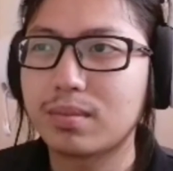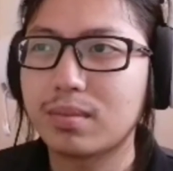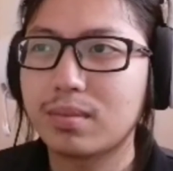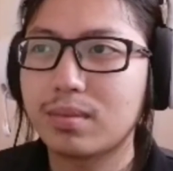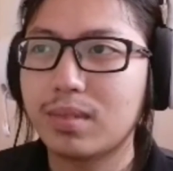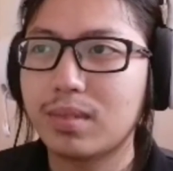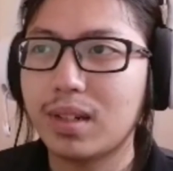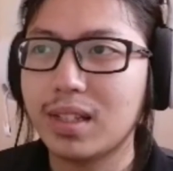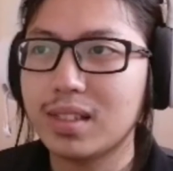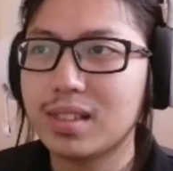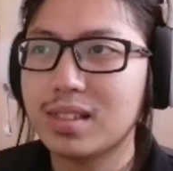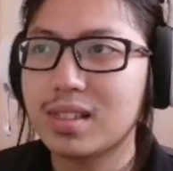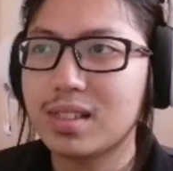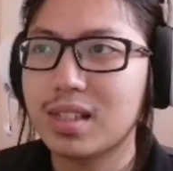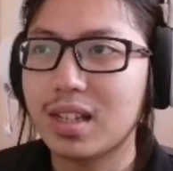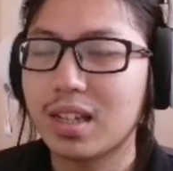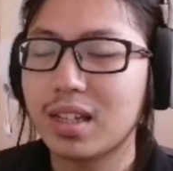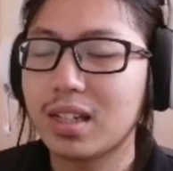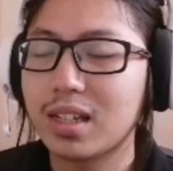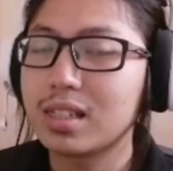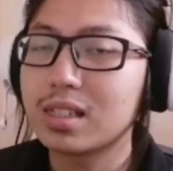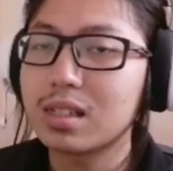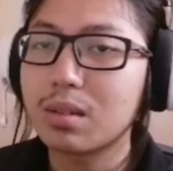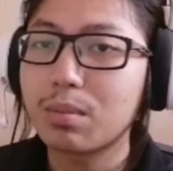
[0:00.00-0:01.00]
Let's say
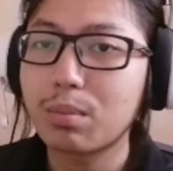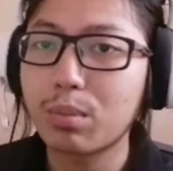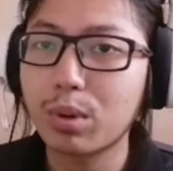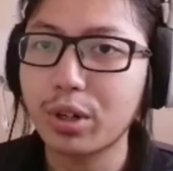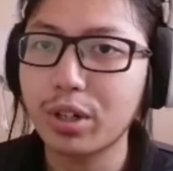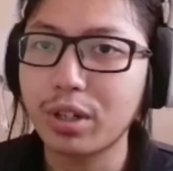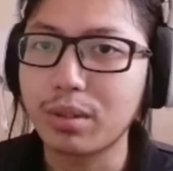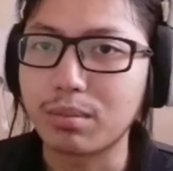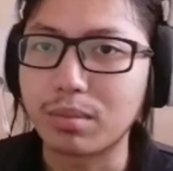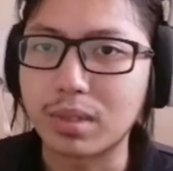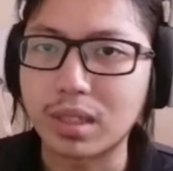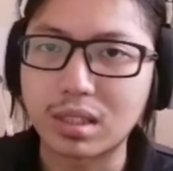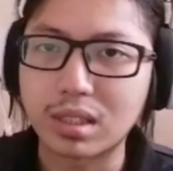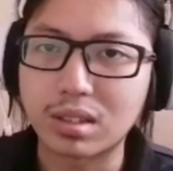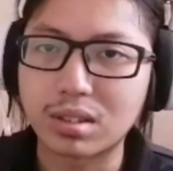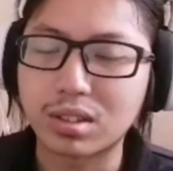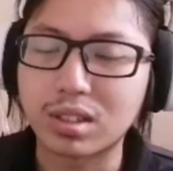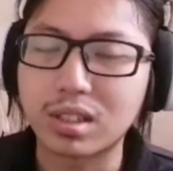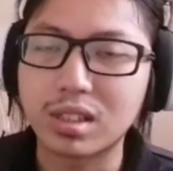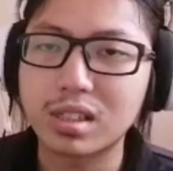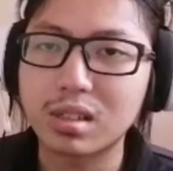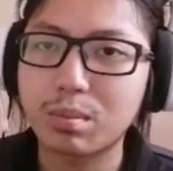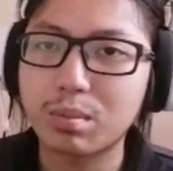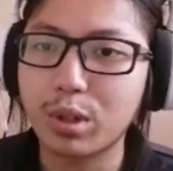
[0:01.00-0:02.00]
disappointment or
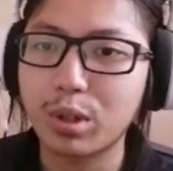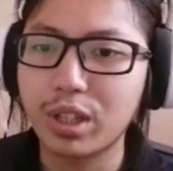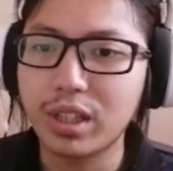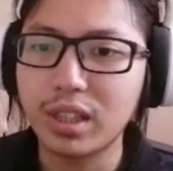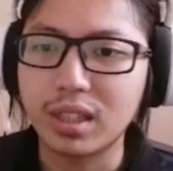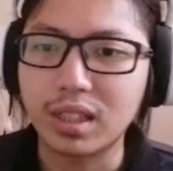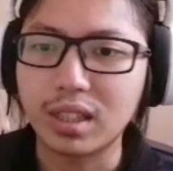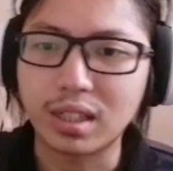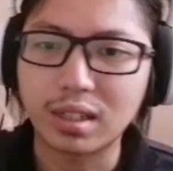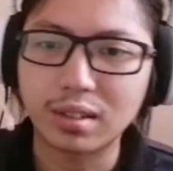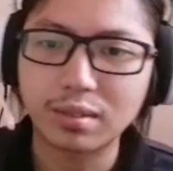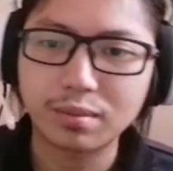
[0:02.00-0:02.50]
disappointed.